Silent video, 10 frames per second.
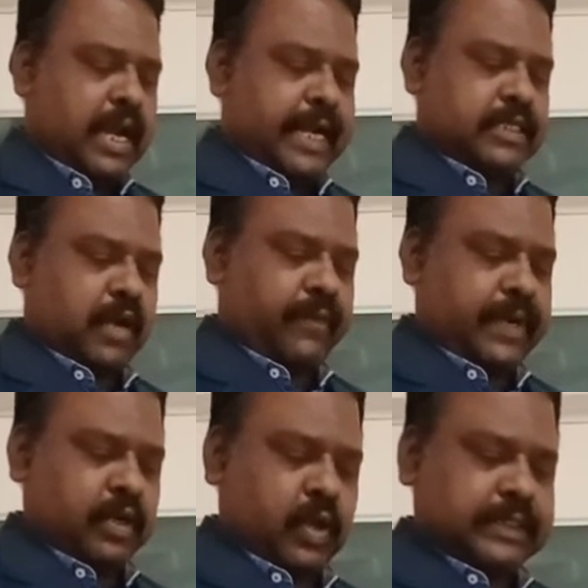It is
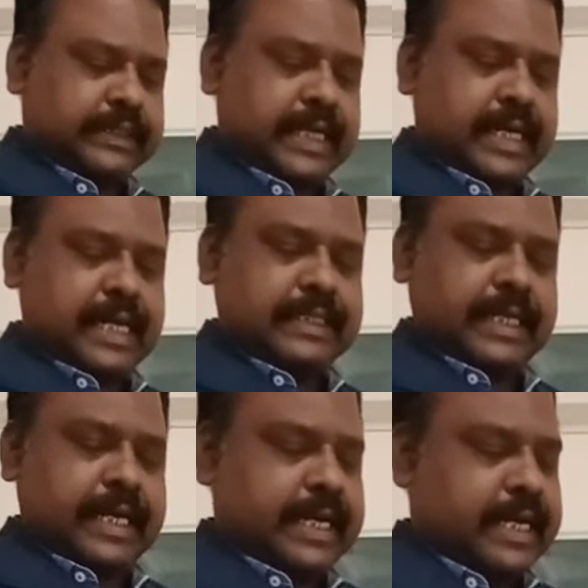often considered as
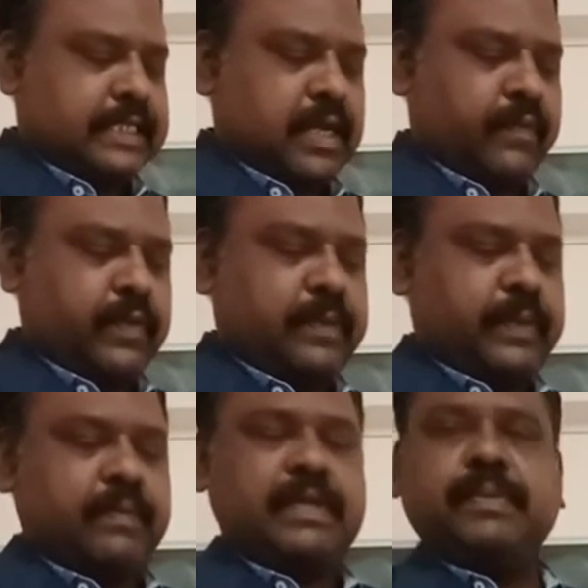an index of
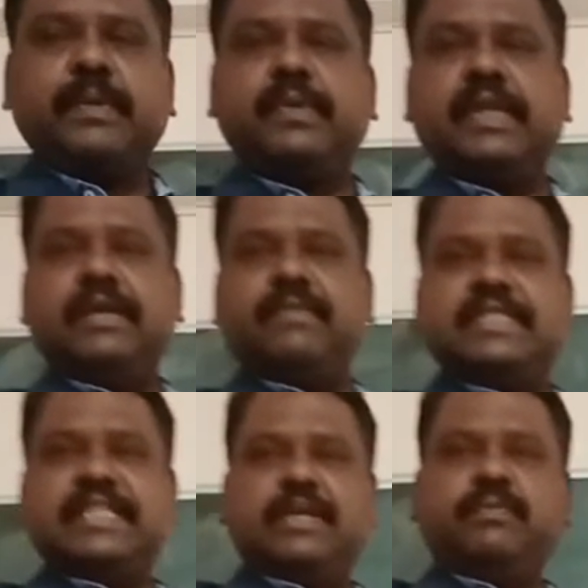welfare of the people. If
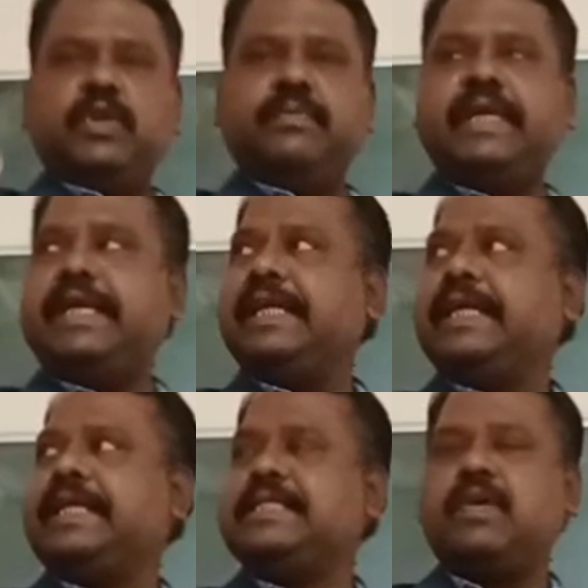GDP will be
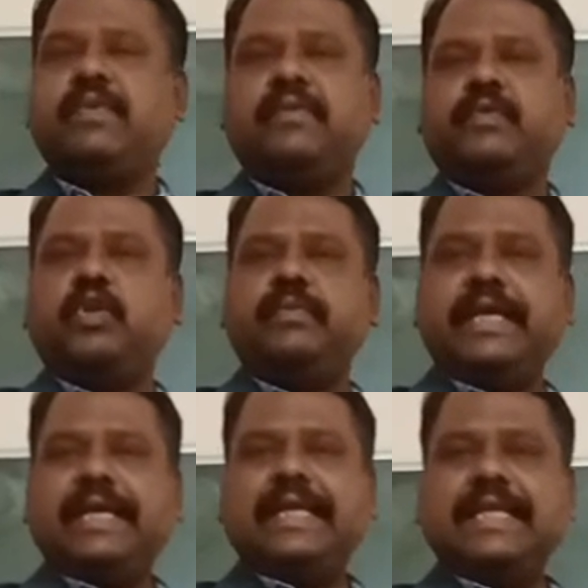increased, welfare will be
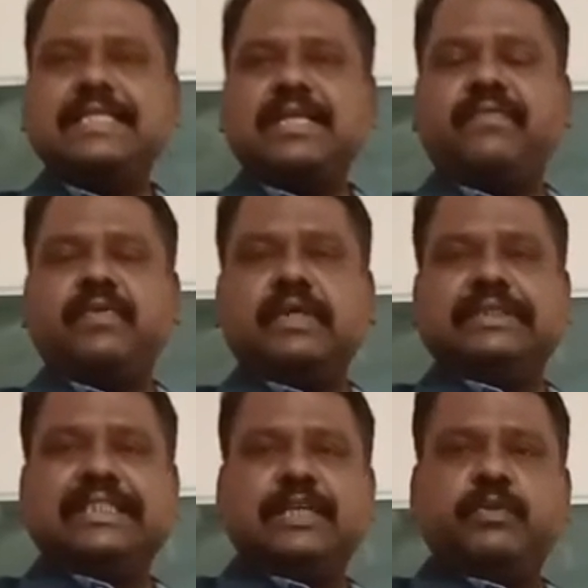increased. If
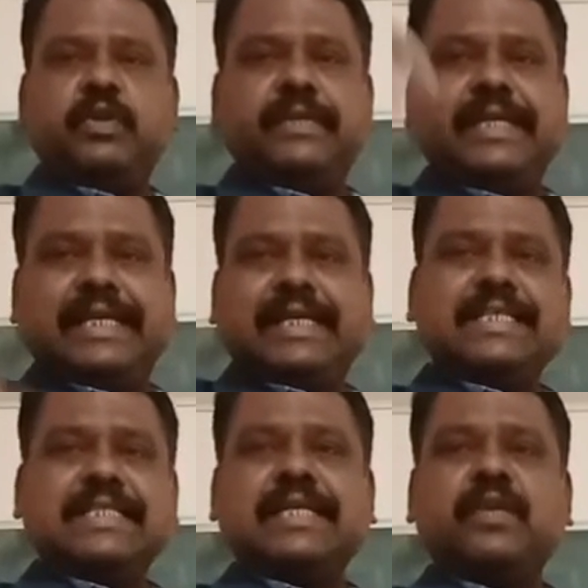GDP will be
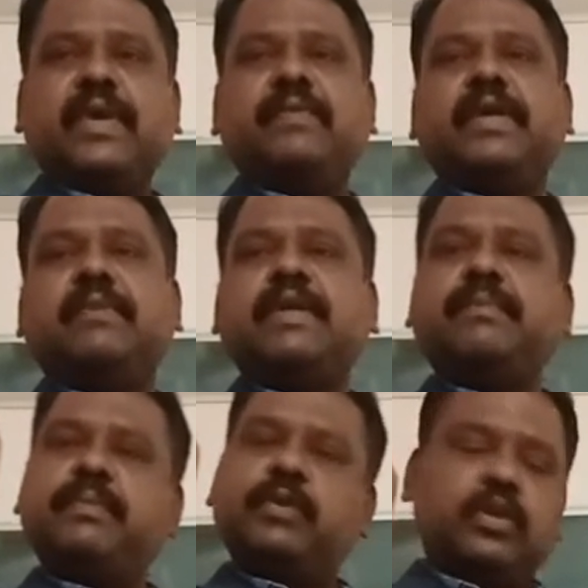decreased, then welfare of
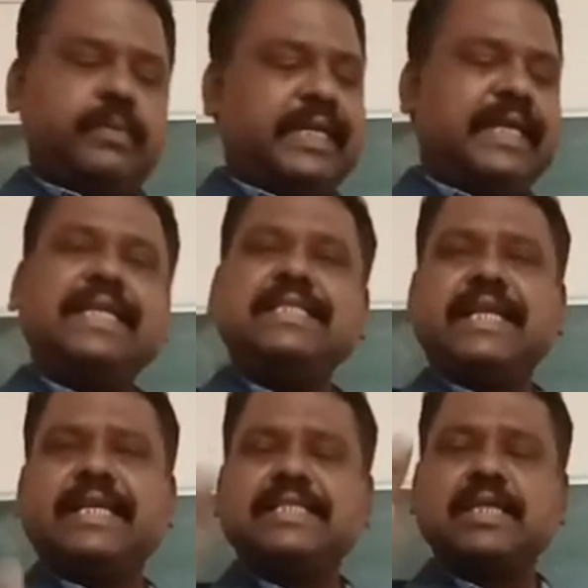the people will be decreased.
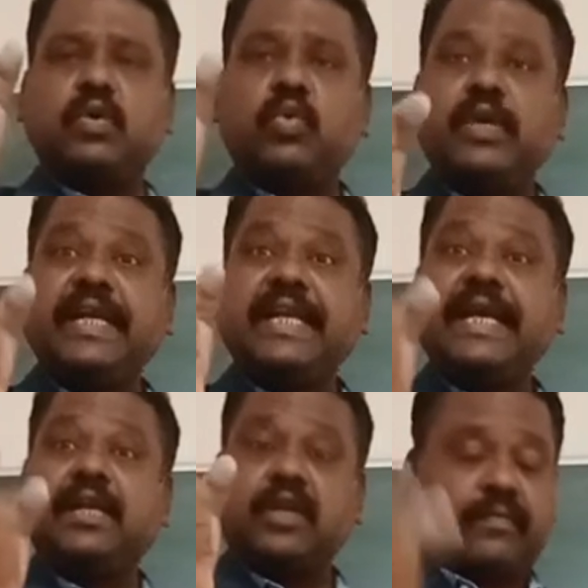It is a good
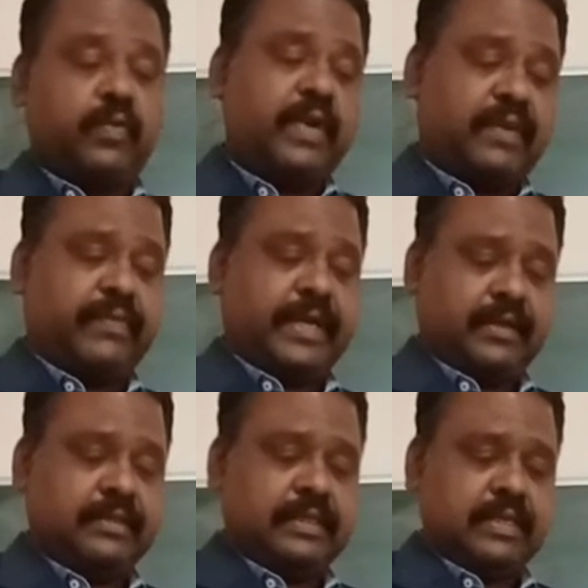indicator of welfare.
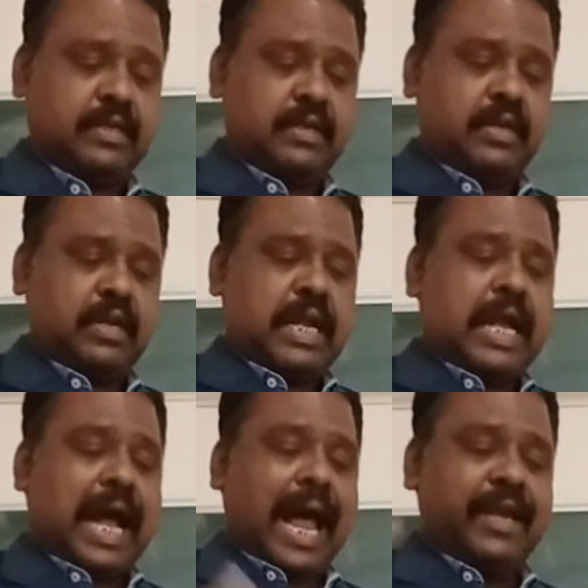
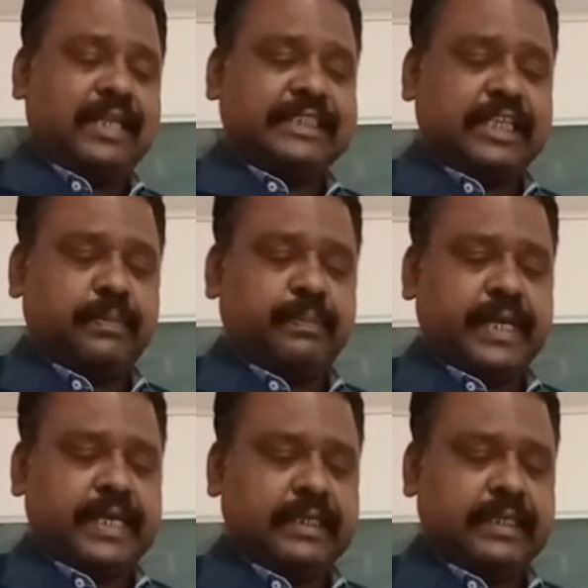Higher GDP,